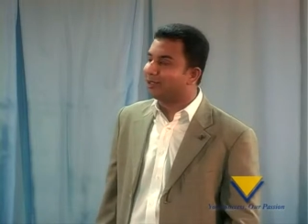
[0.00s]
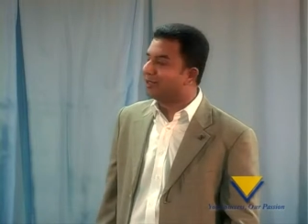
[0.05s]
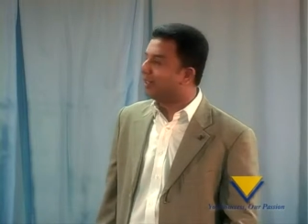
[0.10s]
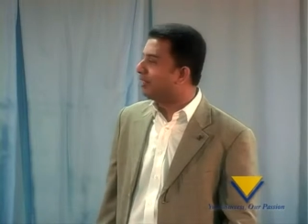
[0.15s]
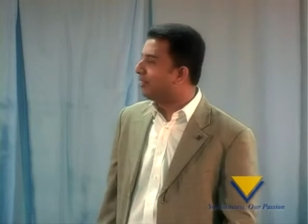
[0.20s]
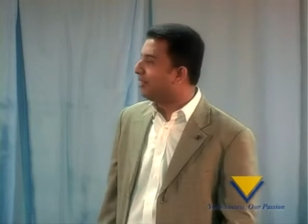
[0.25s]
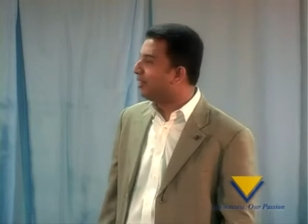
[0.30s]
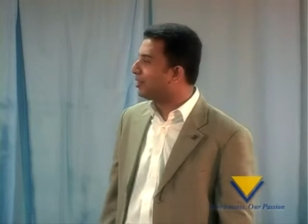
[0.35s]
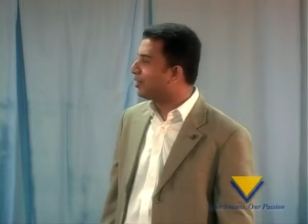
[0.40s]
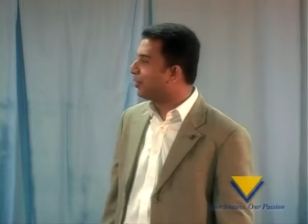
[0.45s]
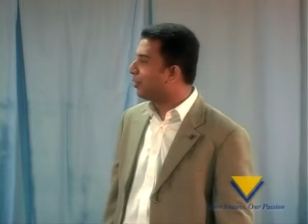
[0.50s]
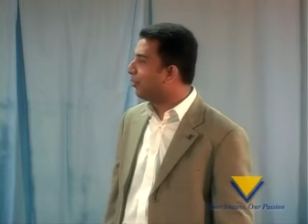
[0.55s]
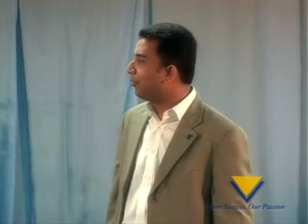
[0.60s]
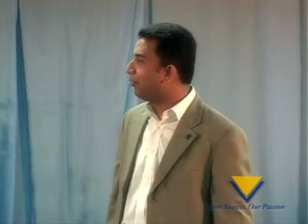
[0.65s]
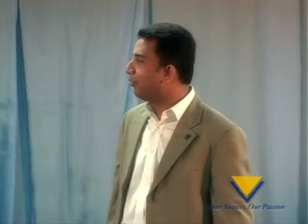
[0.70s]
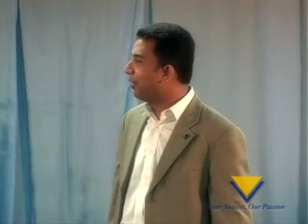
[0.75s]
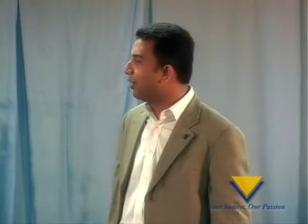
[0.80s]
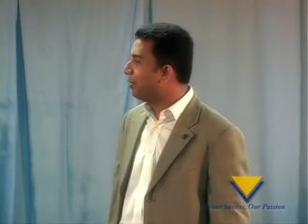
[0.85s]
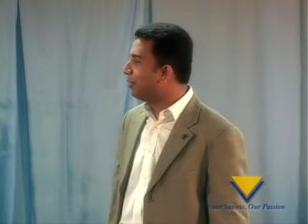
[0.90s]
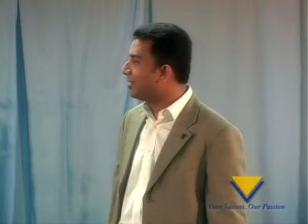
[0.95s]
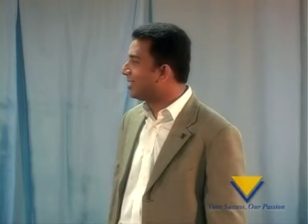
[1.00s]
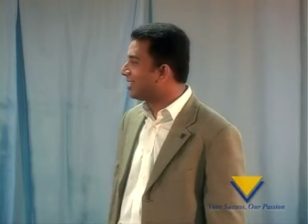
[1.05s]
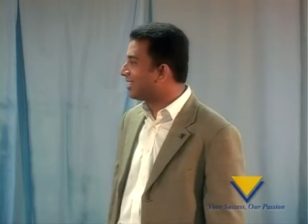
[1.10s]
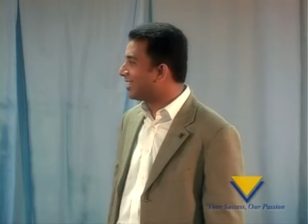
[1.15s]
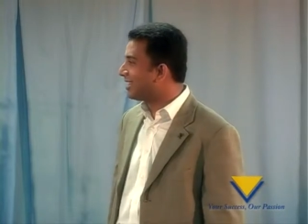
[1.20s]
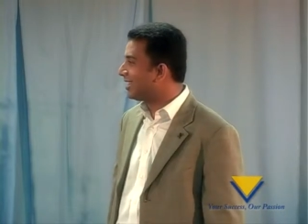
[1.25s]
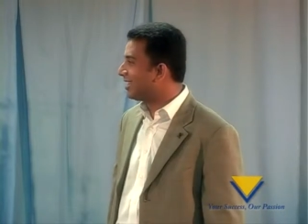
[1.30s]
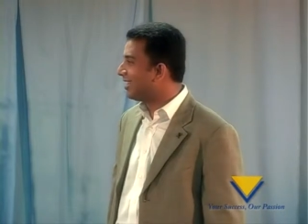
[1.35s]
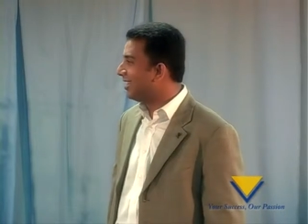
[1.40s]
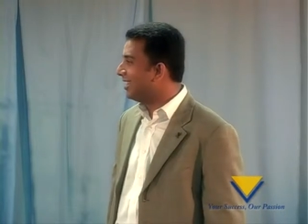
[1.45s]
of the Rich or
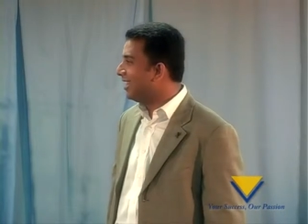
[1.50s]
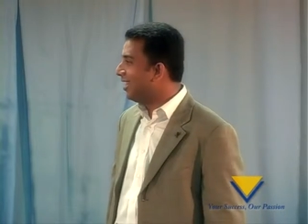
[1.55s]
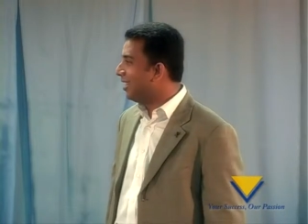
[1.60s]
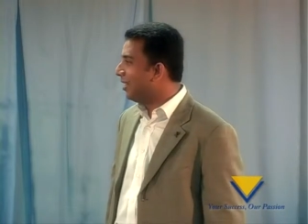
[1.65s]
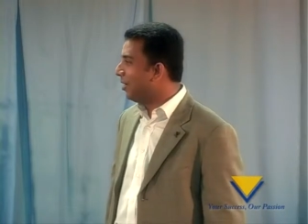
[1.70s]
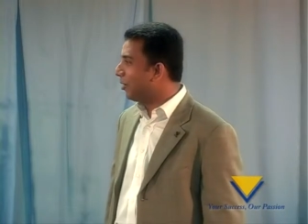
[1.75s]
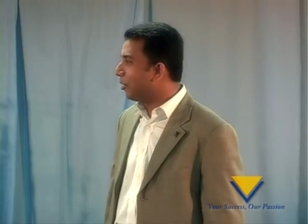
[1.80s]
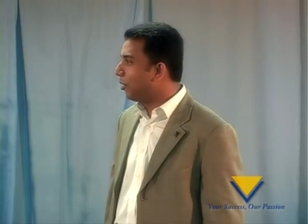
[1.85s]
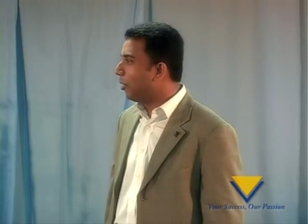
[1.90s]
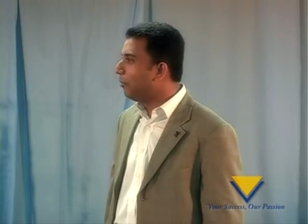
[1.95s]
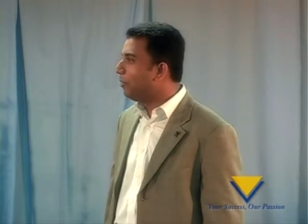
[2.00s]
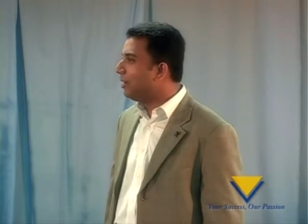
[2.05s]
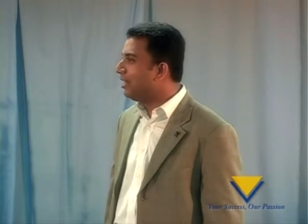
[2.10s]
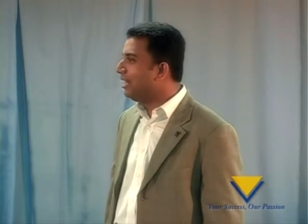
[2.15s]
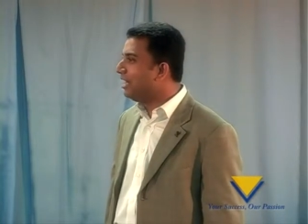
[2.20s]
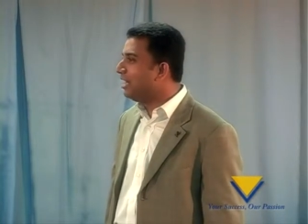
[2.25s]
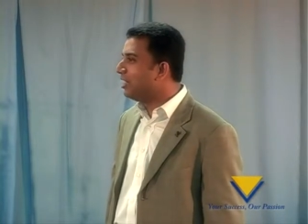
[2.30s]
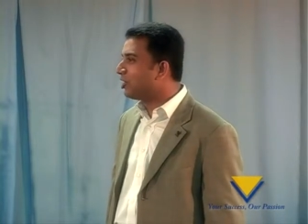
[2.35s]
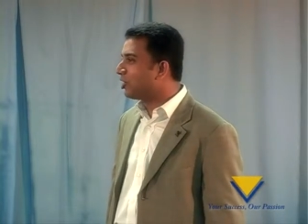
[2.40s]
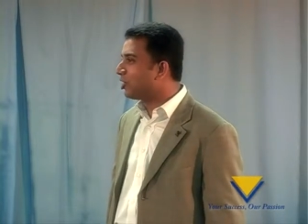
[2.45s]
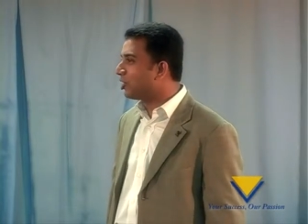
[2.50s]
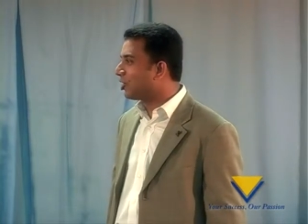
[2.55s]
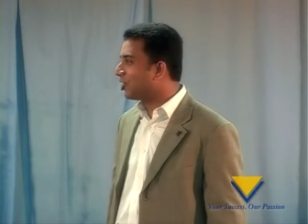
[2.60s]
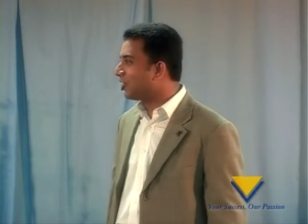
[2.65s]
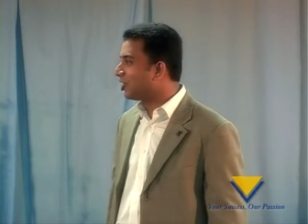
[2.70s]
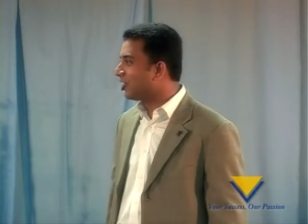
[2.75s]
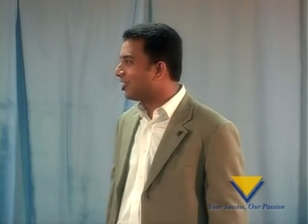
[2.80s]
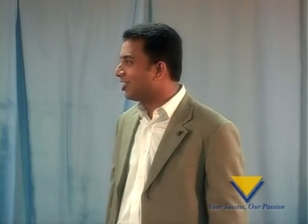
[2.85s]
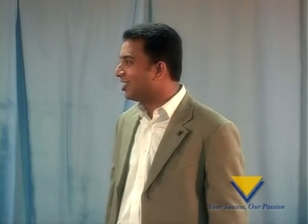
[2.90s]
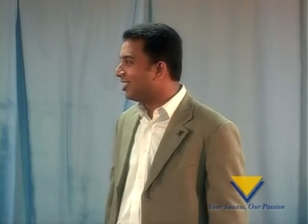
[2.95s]
Famous. Robin
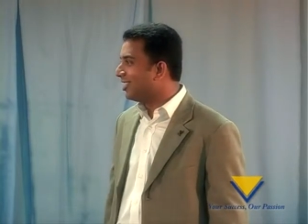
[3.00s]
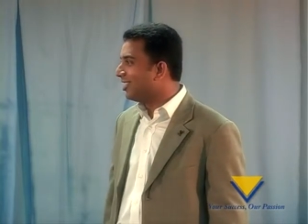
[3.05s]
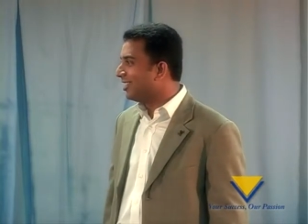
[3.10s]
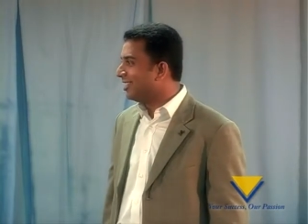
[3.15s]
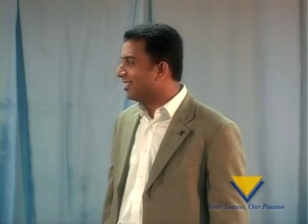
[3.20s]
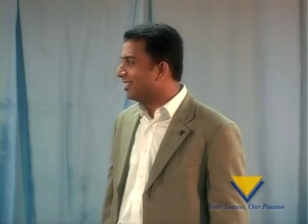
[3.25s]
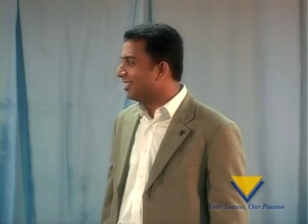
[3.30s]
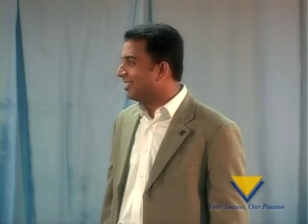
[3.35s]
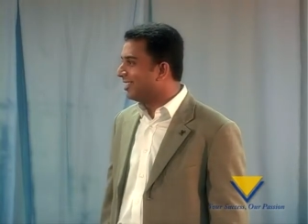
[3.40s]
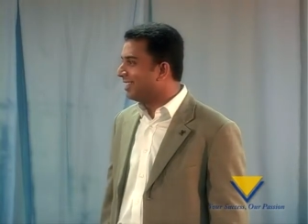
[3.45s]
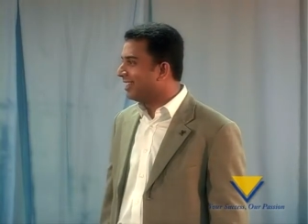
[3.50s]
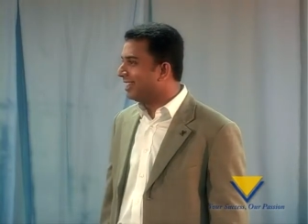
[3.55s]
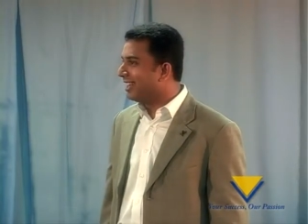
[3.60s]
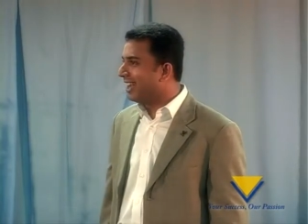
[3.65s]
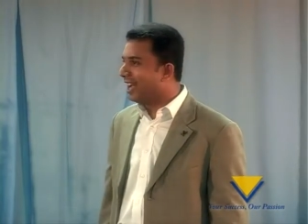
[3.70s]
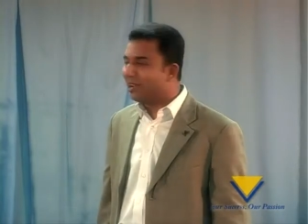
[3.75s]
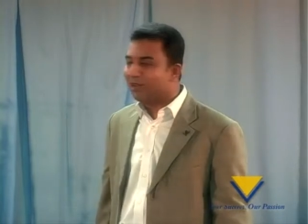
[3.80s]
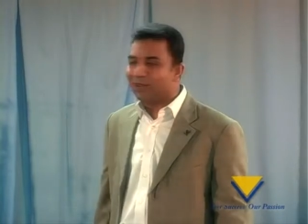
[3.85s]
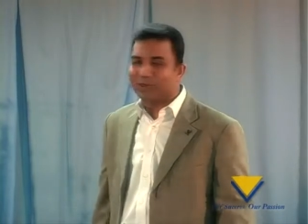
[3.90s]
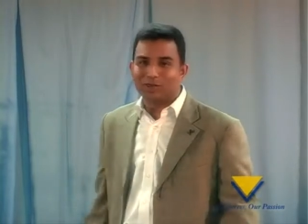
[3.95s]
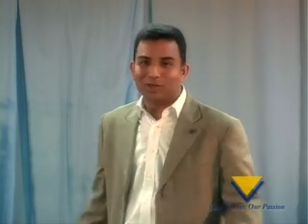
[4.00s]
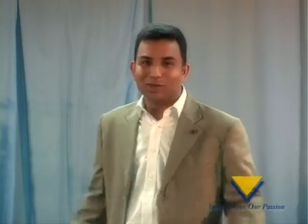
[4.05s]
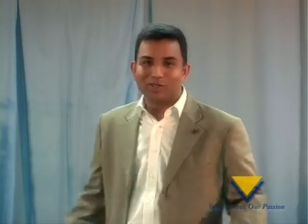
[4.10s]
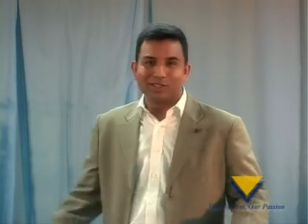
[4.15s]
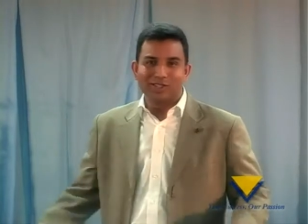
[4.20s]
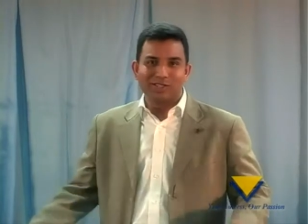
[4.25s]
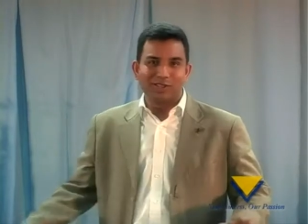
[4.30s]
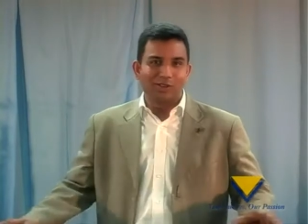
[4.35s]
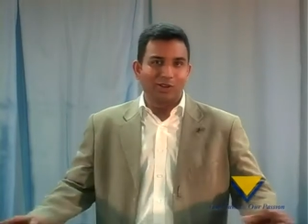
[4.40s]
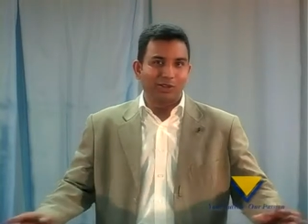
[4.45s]
Leach, the guy who
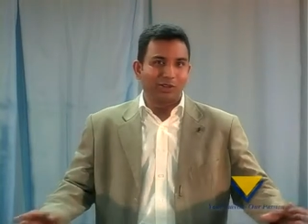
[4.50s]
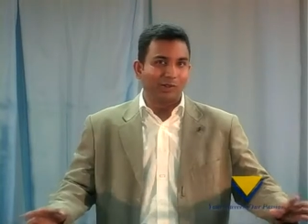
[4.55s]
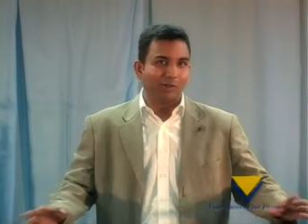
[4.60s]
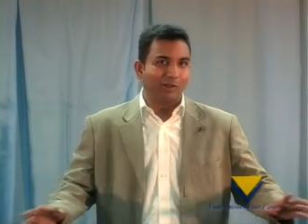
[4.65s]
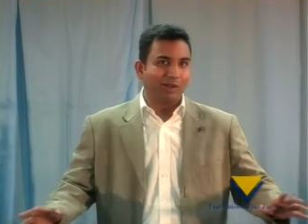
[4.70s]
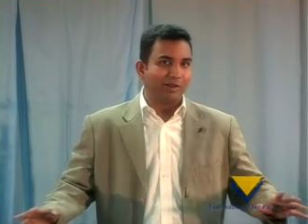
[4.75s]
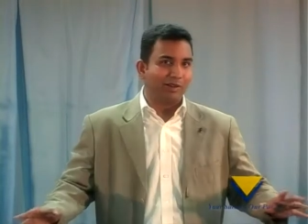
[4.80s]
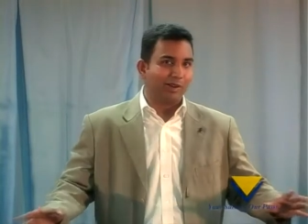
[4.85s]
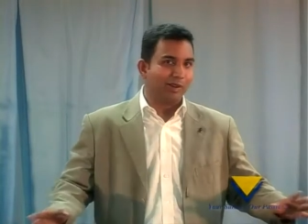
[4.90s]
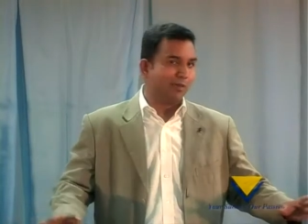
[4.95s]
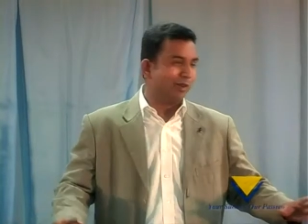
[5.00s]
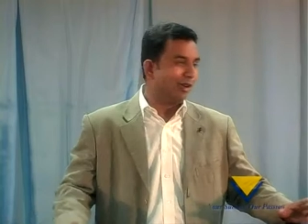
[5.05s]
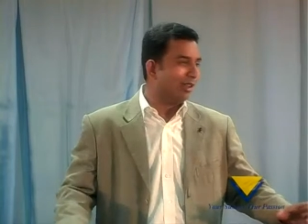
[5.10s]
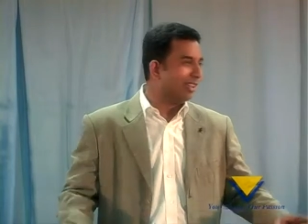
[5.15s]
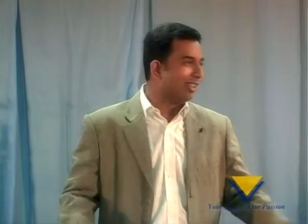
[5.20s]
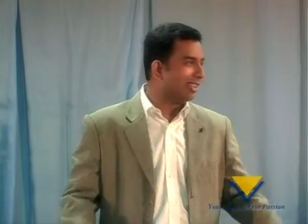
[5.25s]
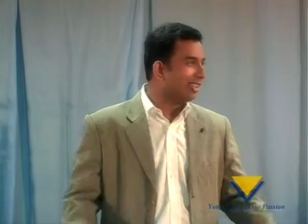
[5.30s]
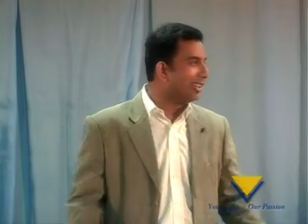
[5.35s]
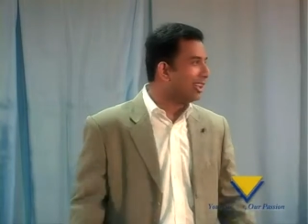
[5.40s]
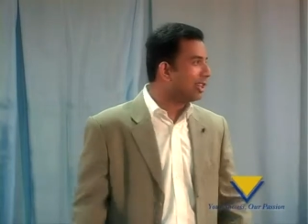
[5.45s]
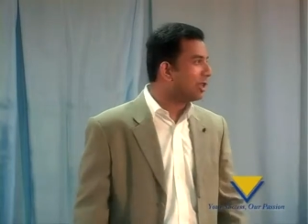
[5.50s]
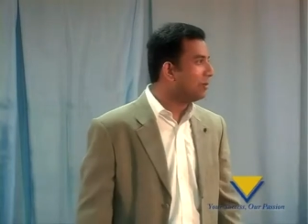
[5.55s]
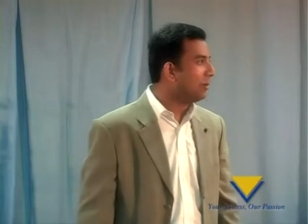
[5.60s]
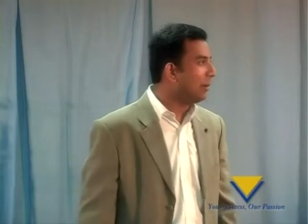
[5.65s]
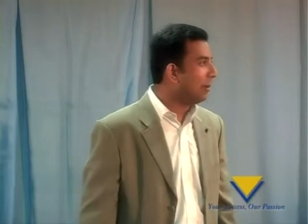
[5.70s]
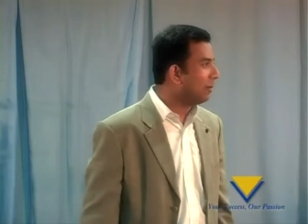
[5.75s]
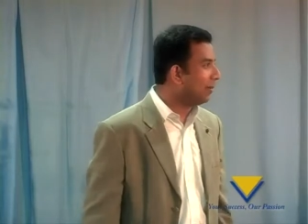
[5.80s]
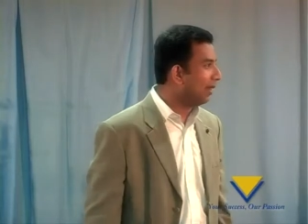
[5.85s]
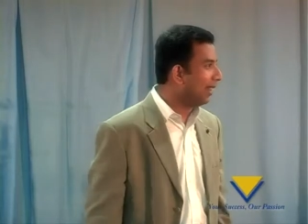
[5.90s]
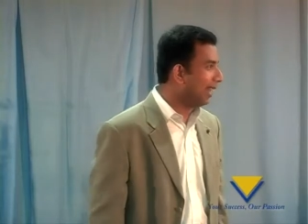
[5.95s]
shows this documentary of all these rich
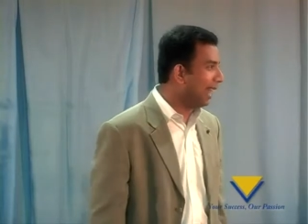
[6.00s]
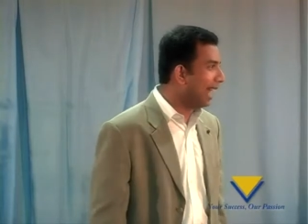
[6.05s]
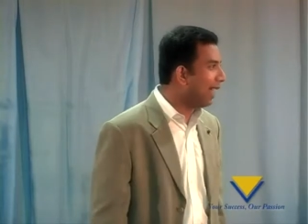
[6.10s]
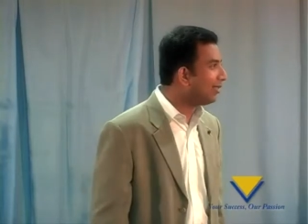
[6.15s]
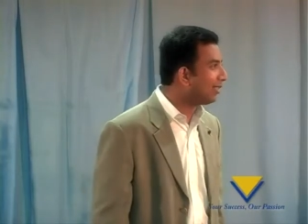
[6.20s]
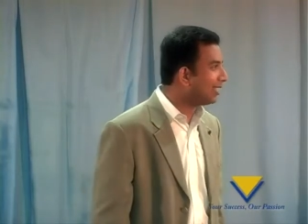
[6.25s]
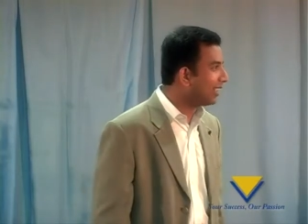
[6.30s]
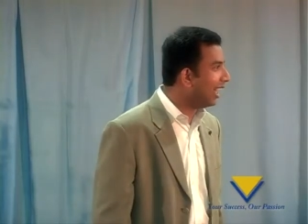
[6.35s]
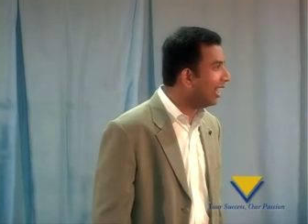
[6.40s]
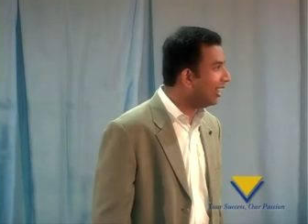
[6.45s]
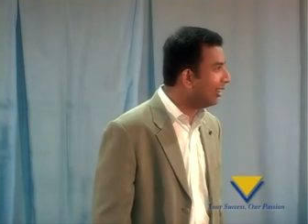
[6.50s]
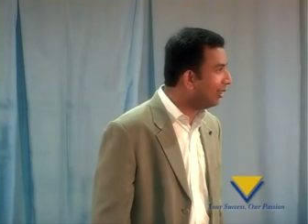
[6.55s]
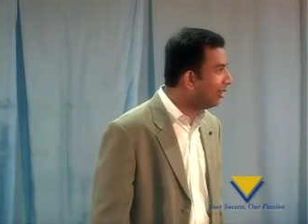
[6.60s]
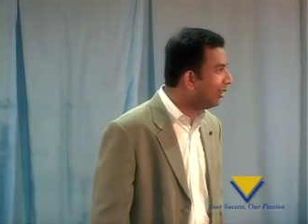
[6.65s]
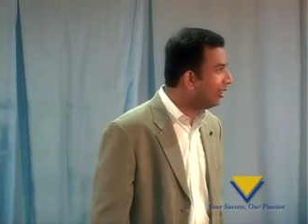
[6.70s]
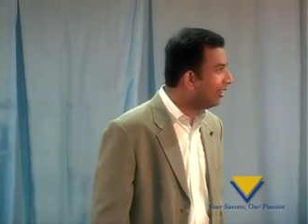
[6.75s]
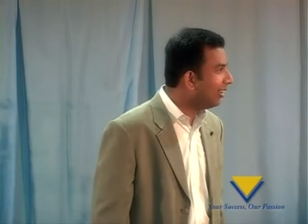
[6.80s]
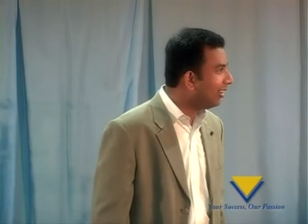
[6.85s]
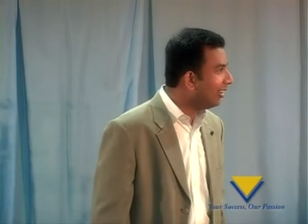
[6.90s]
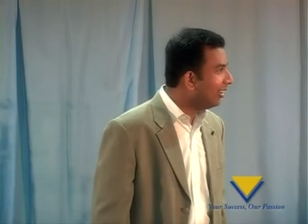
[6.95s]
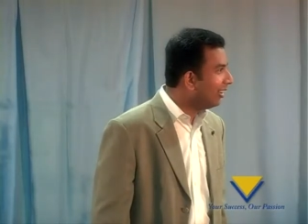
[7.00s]
people lifestyle, you know.